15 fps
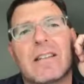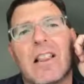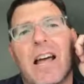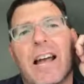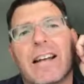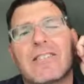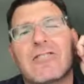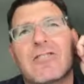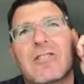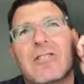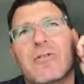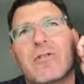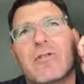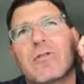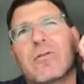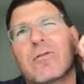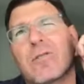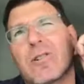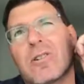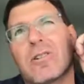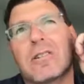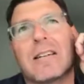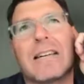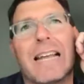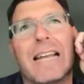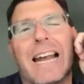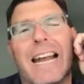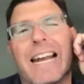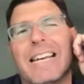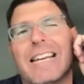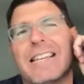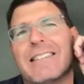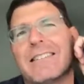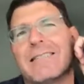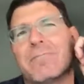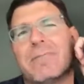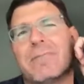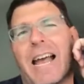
client server were kind of 80s,